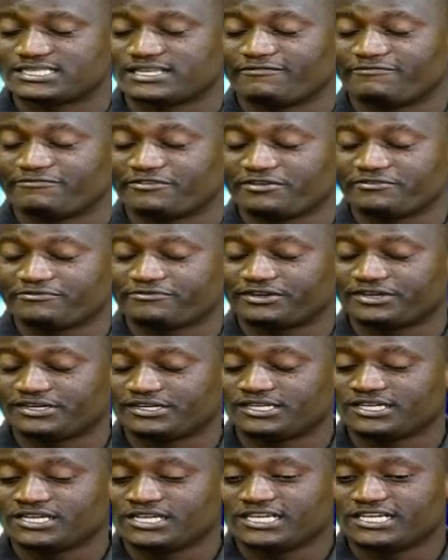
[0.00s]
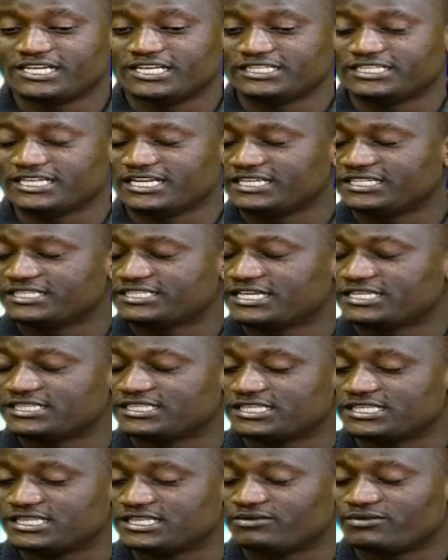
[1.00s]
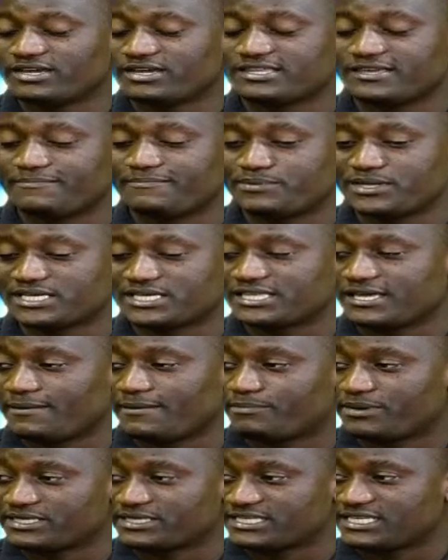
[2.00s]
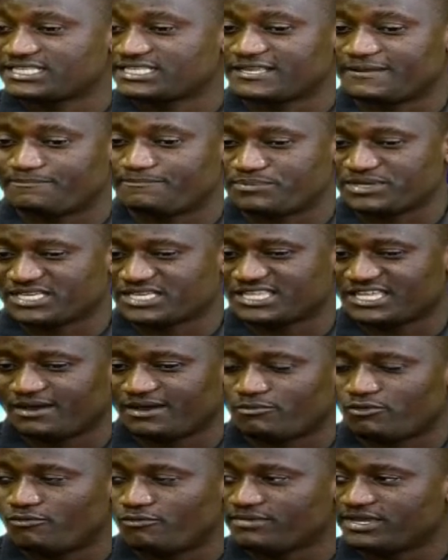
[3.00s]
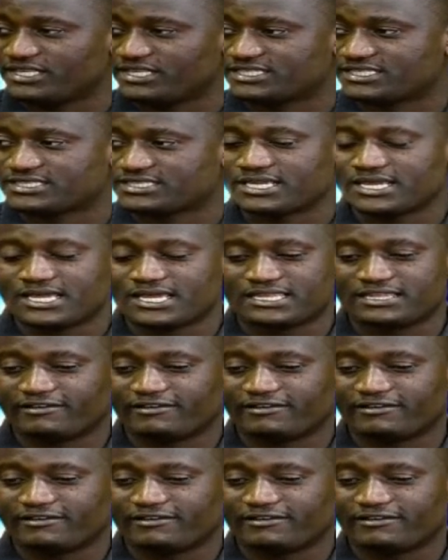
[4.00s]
They are very, very intelligent in the way they pick their passes, they pick their moments.